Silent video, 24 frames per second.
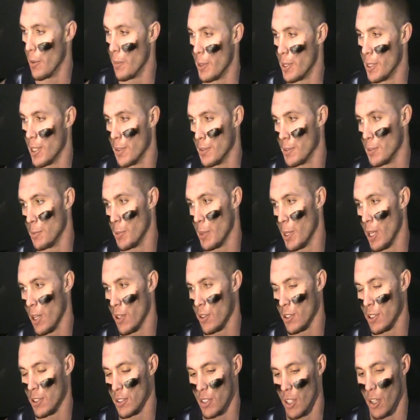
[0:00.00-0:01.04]
how many times you've been
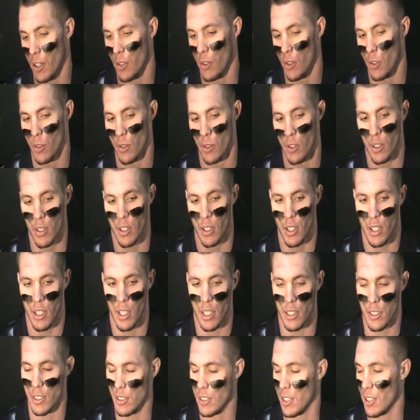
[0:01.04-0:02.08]
through the
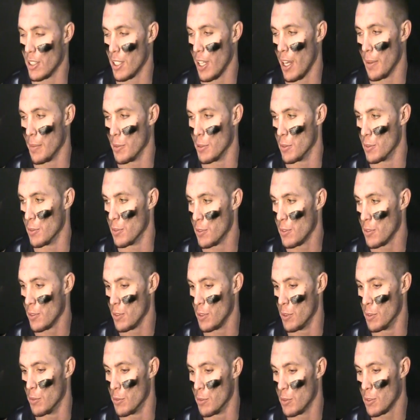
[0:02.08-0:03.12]
tunnel, just the time
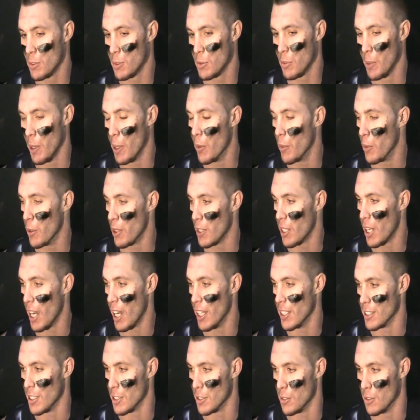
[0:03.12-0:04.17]
you've spent with
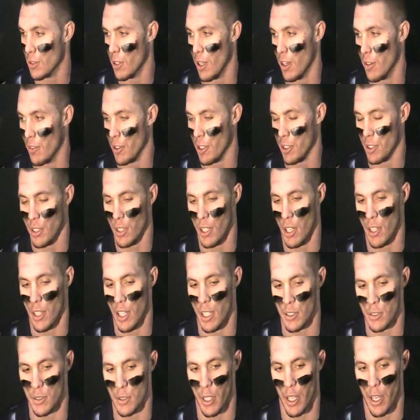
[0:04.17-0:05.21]
guys that you love and
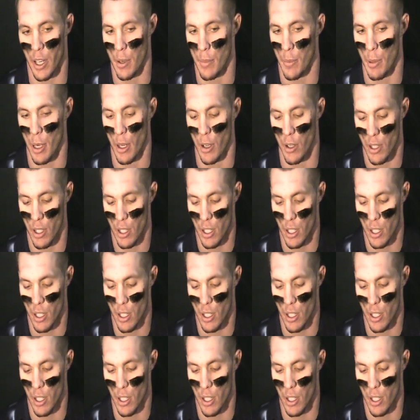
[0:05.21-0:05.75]
that you care about.